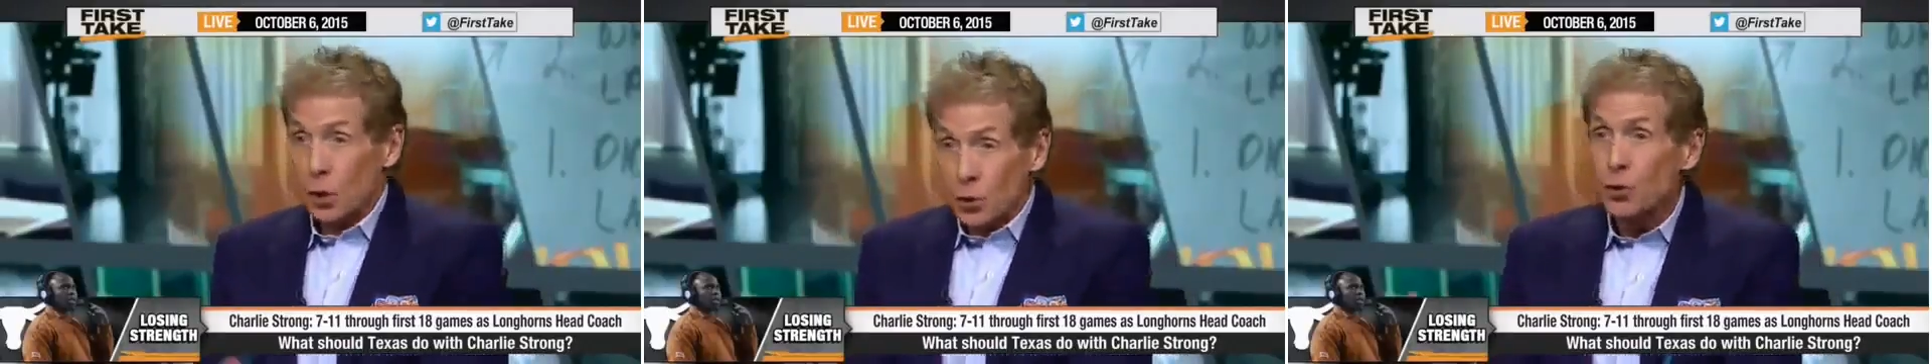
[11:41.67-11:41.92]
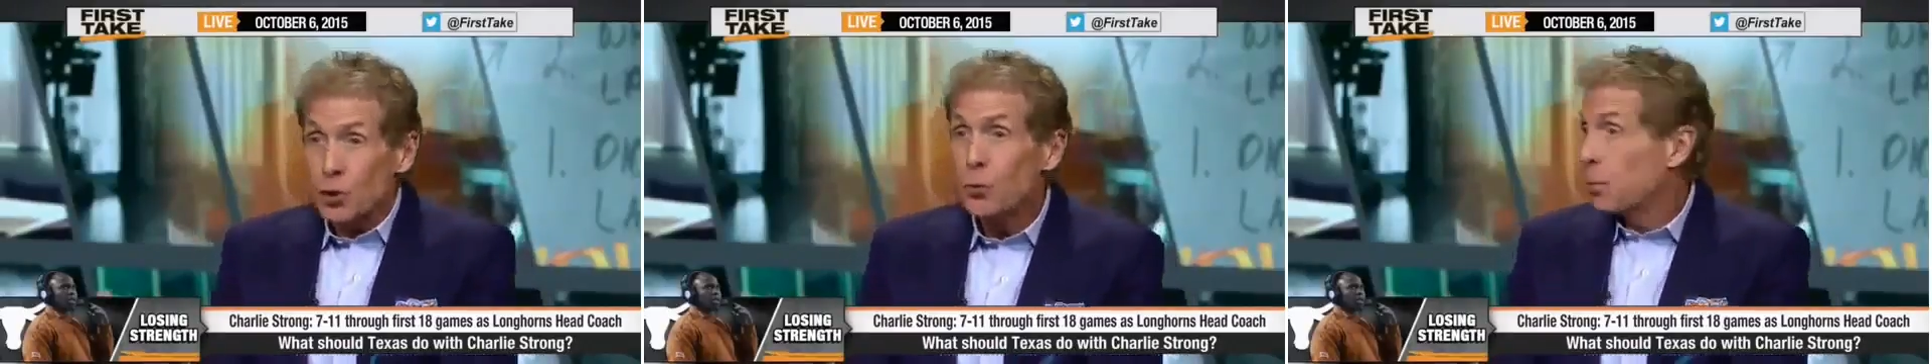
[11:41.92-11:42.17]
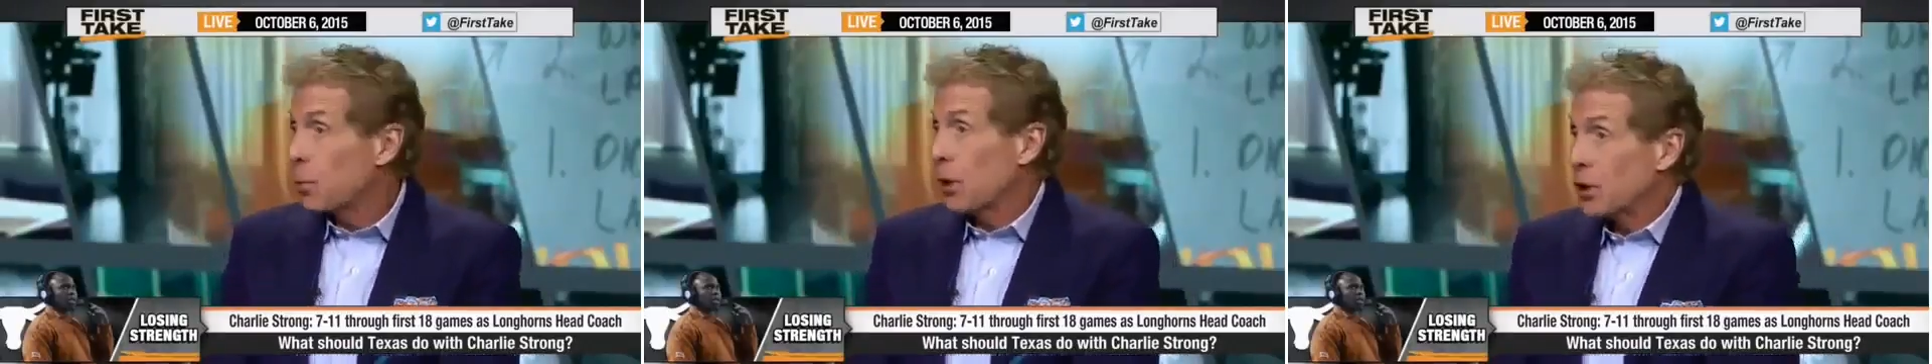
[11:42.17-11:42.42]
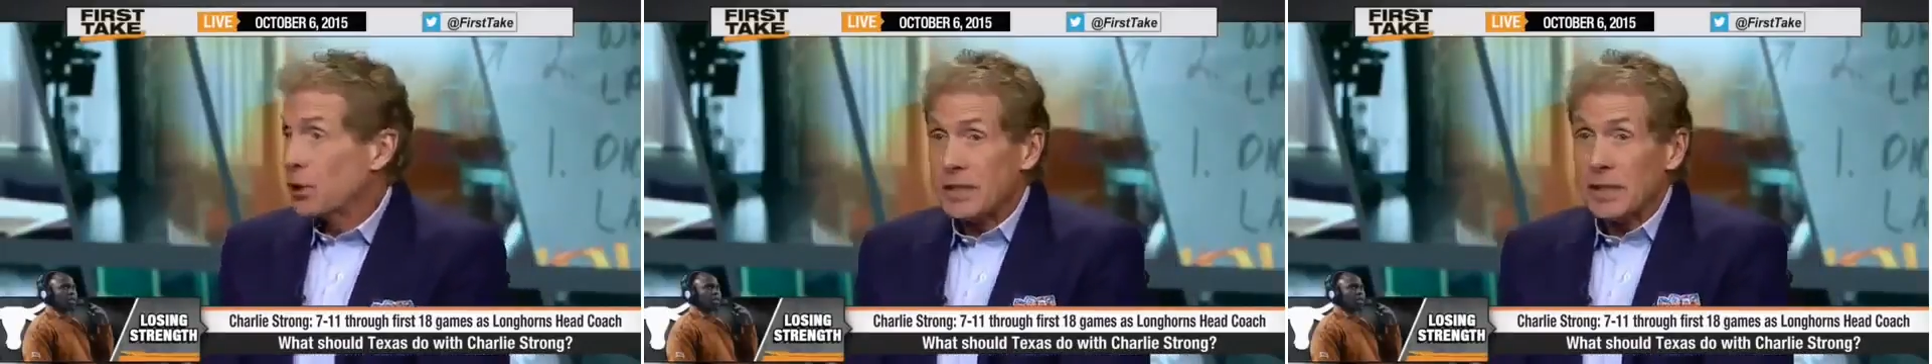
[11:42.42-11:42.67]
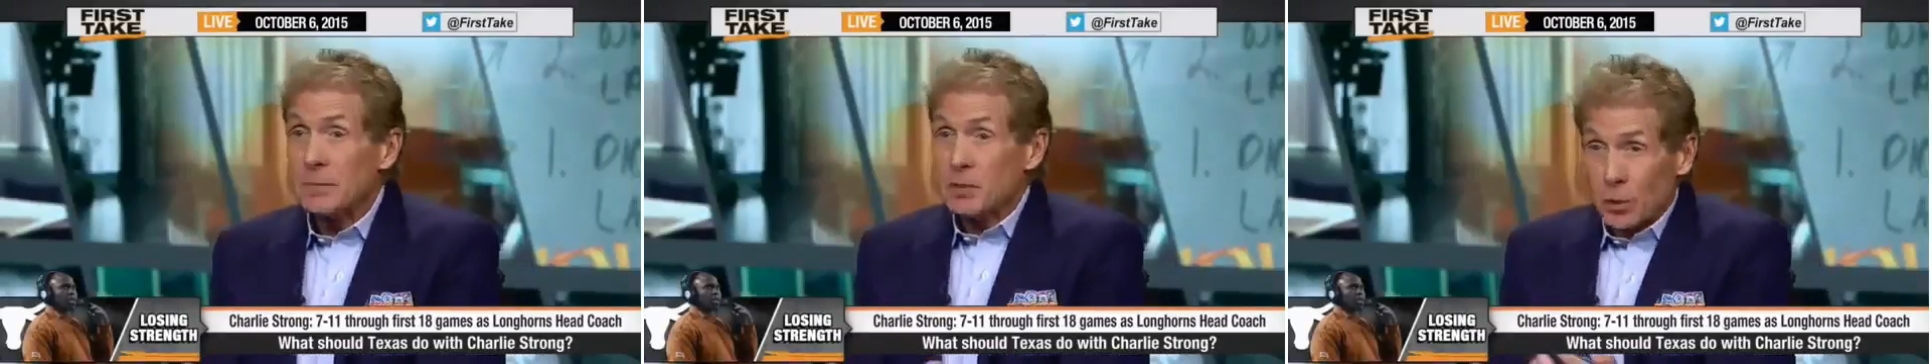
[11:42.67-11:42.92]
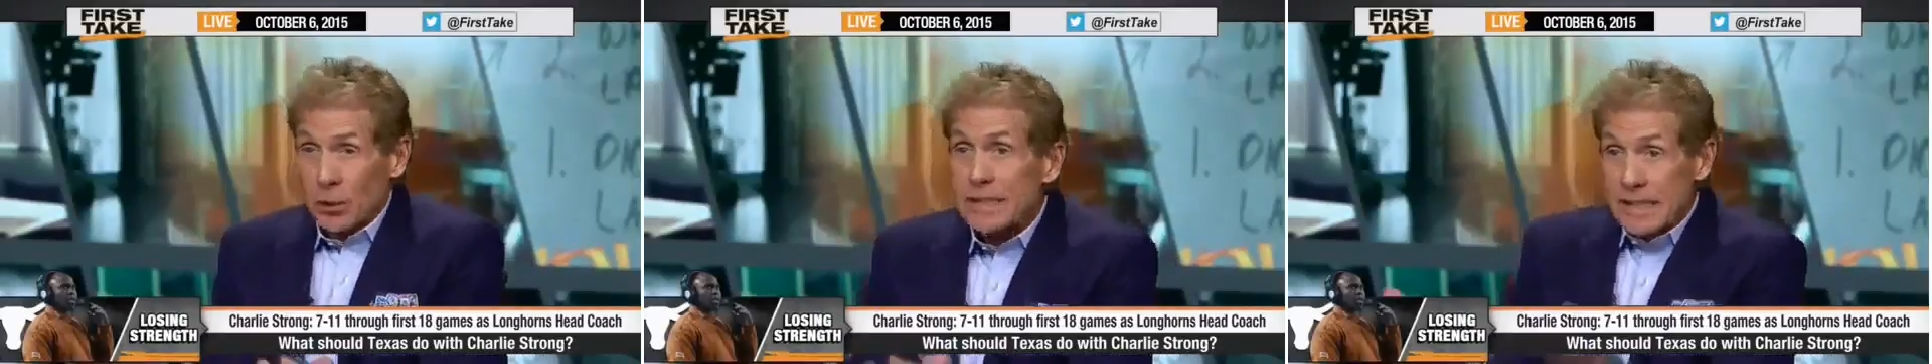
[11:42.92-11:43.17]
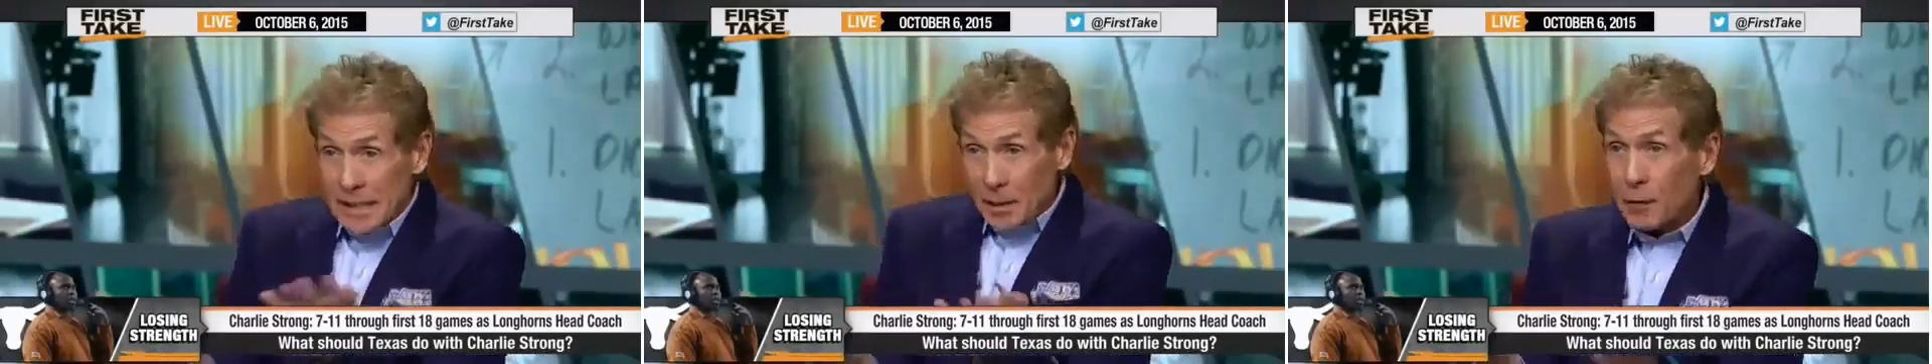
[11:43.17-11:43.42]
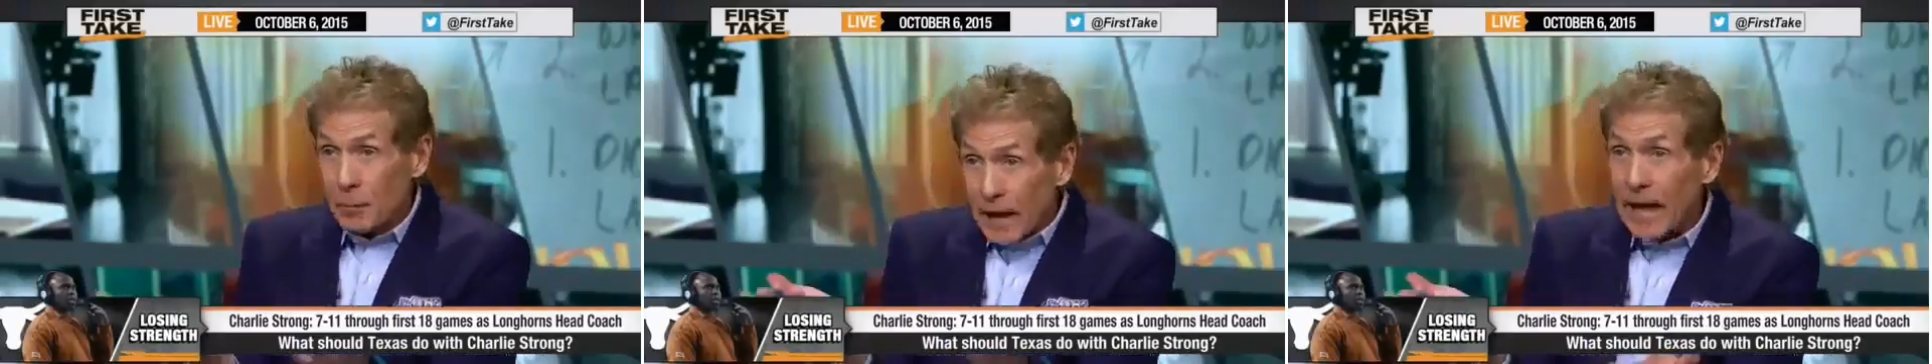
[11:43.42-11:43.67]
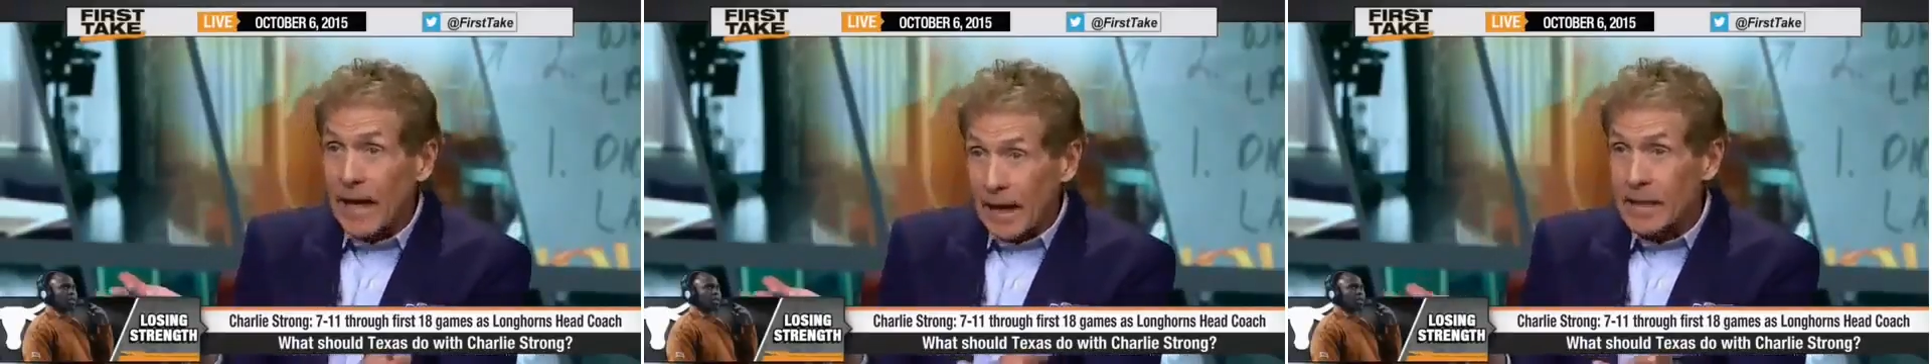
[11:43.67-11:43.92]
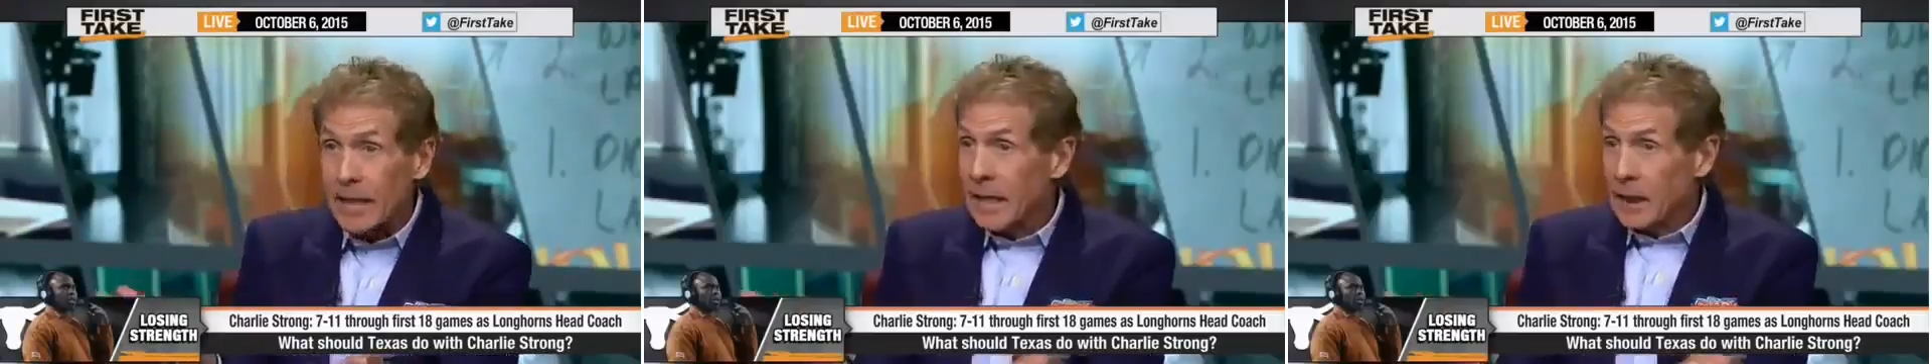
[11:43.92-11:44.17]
Those are two pretty good teams, so let's give him that.